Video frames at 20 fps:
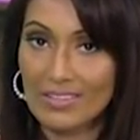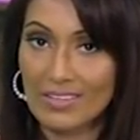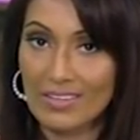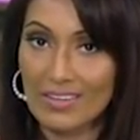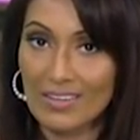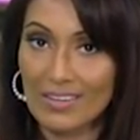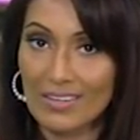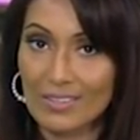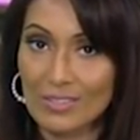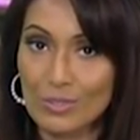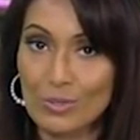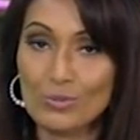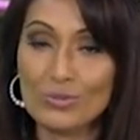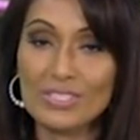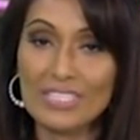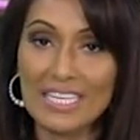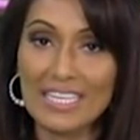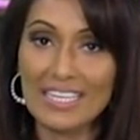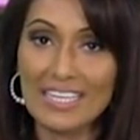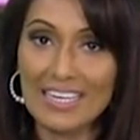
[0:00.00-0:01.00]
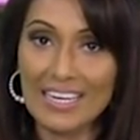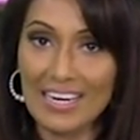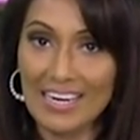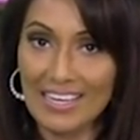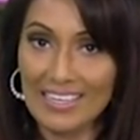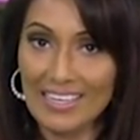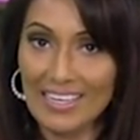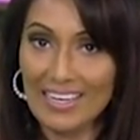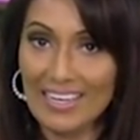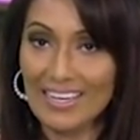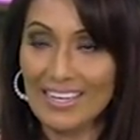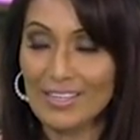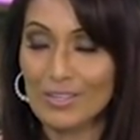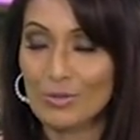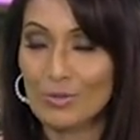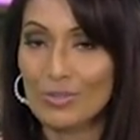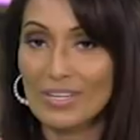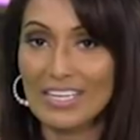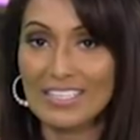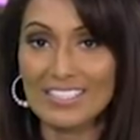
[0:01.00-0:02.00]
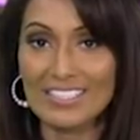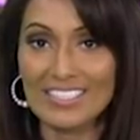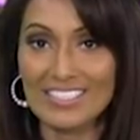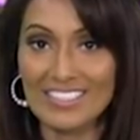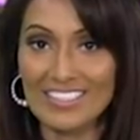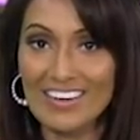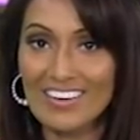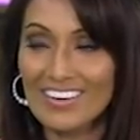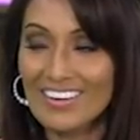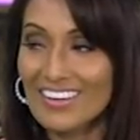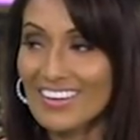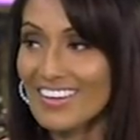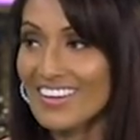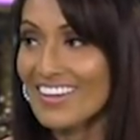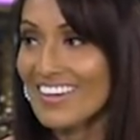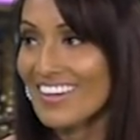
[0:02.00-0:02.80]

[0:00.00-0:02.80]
Don't take it lightly and don't get stuck